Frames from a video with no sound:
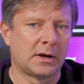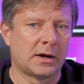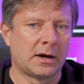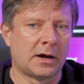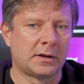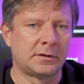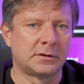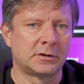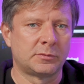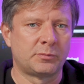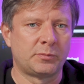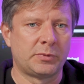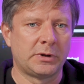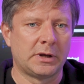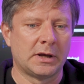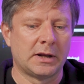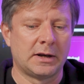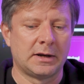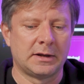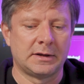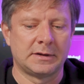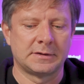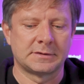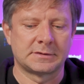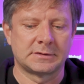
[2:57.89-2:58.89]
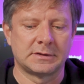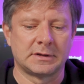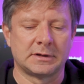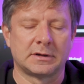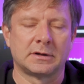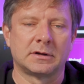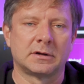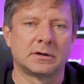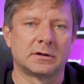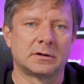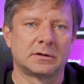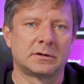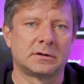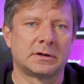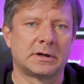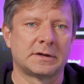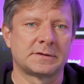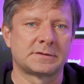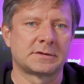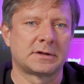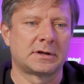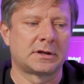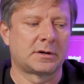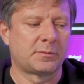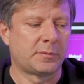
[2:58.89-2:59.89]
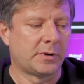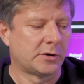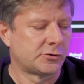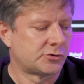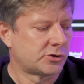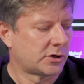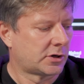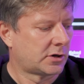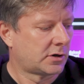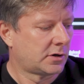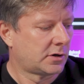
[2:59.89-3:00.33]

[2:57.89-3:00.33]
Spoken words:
other PL lens than the SLR Magic.